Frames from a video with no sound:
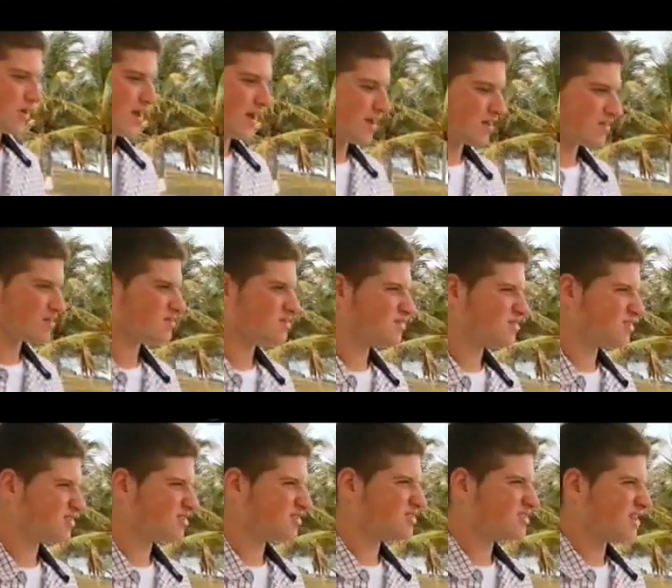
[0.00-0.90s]
get,
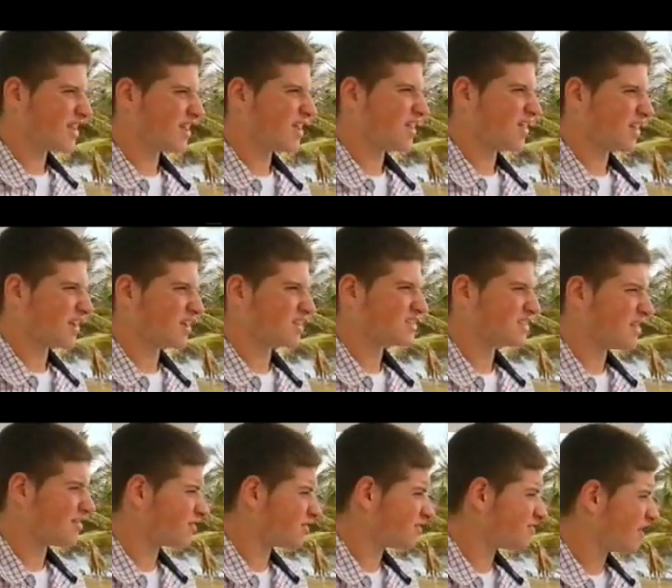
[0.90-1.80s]
say, like a
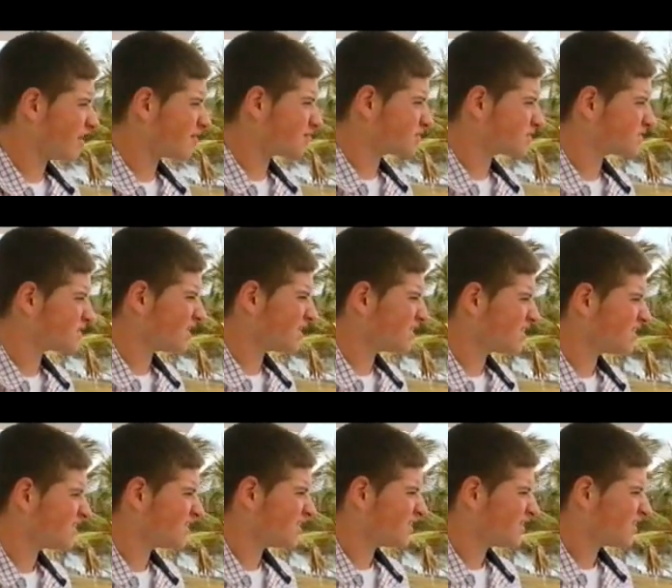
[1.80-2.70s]
seventy-five percent,
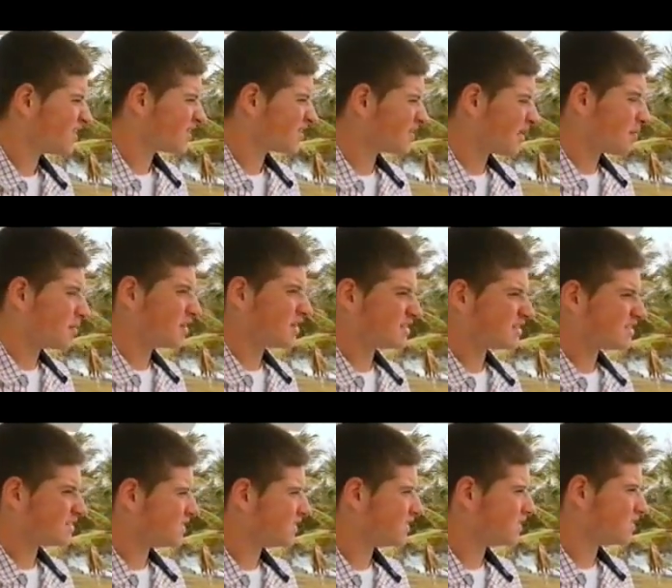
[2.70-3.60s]
that'd be a
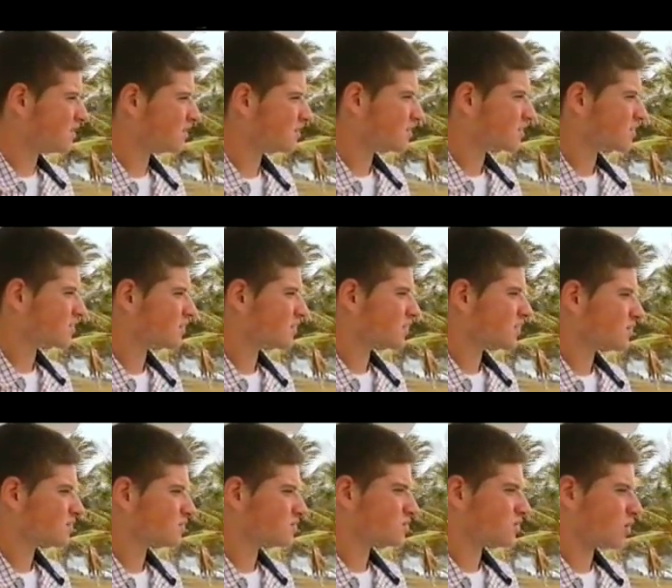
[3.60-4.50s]
C.
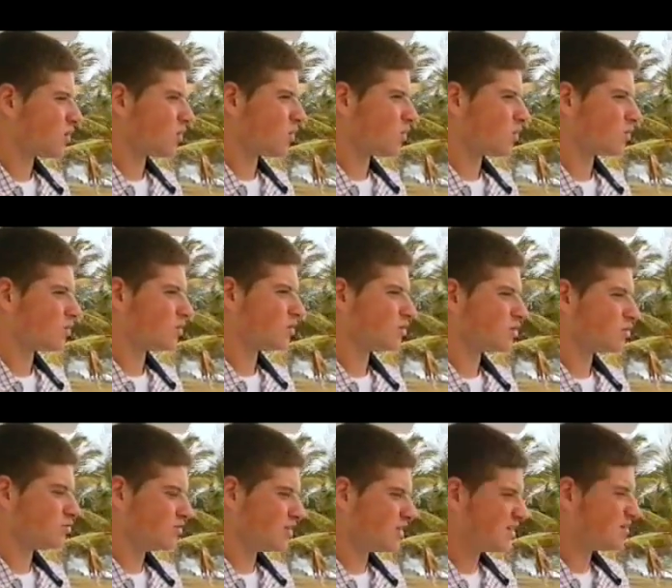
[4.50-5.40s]
So
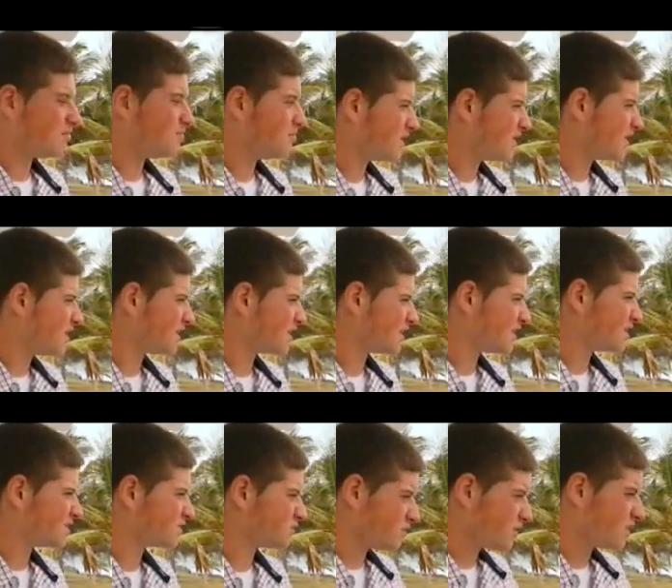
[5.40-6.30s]
you need a B at
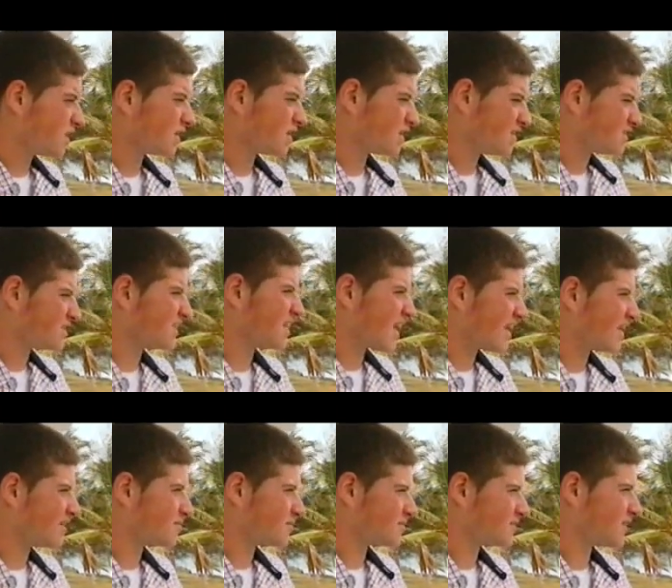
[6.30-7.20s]
least. You need at least an
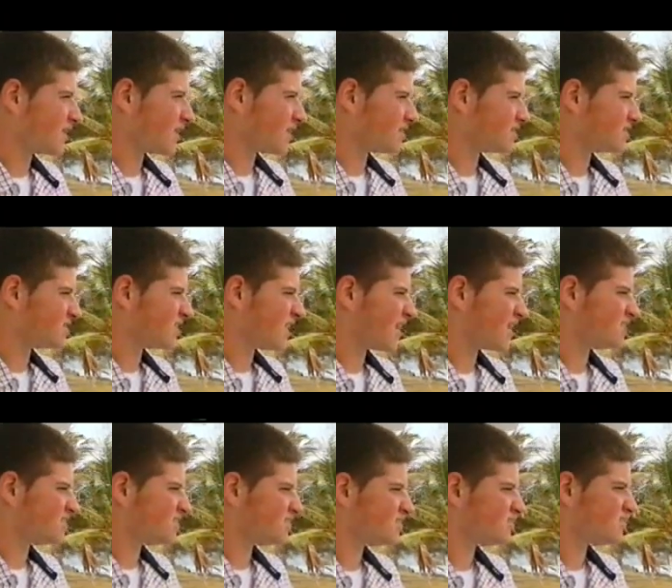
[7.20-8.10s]
eighty percent on these
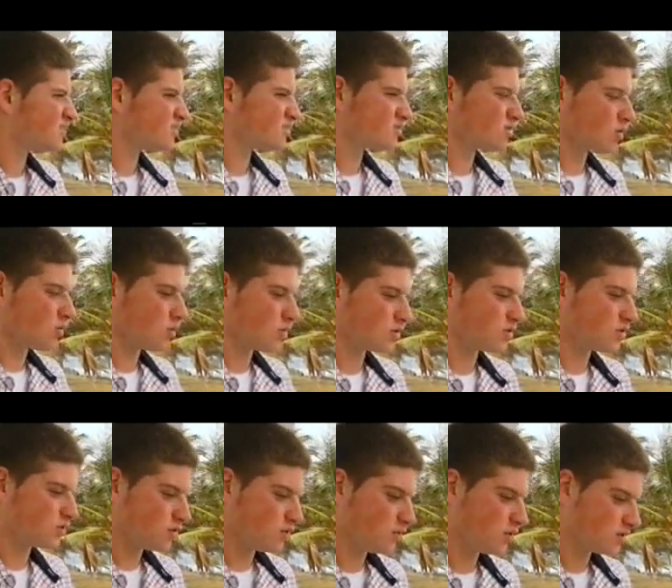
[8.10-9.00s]
tests. So what
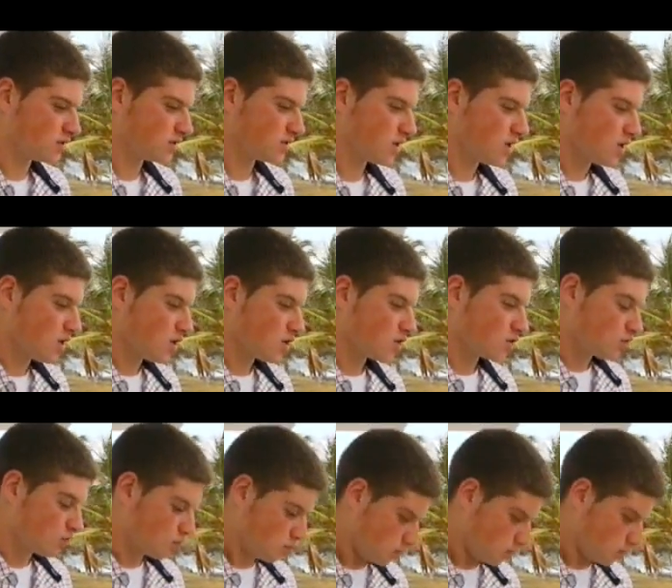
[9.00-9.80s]
you do is you